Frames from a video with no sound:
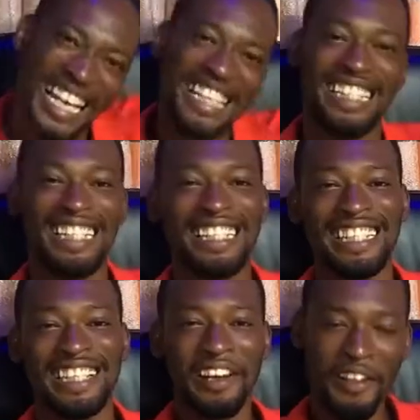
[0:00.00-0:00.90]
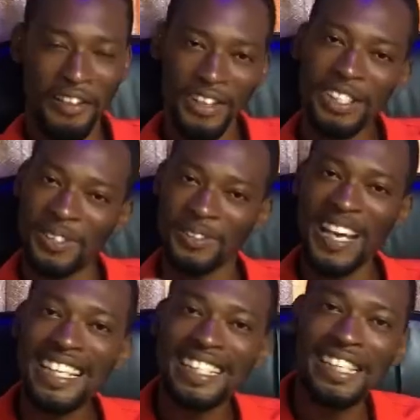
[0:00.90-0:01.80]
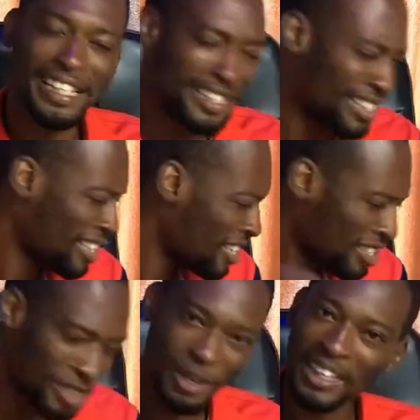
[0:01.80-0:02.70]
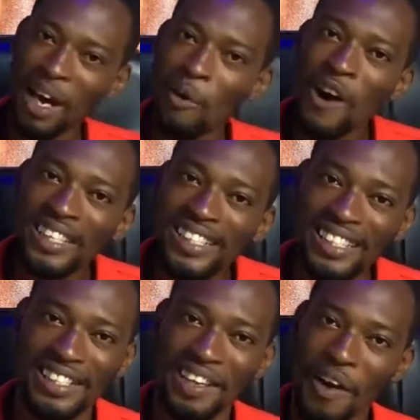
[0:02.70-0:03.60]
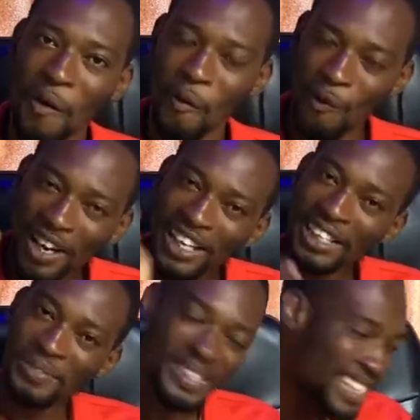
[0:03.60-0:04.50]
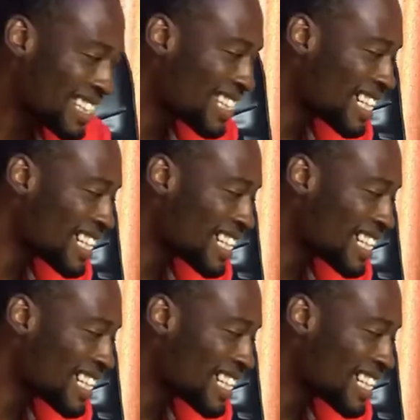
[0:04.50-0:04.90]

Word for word: Isaac. This is Flash Nenas. You are now watching one hundred twenty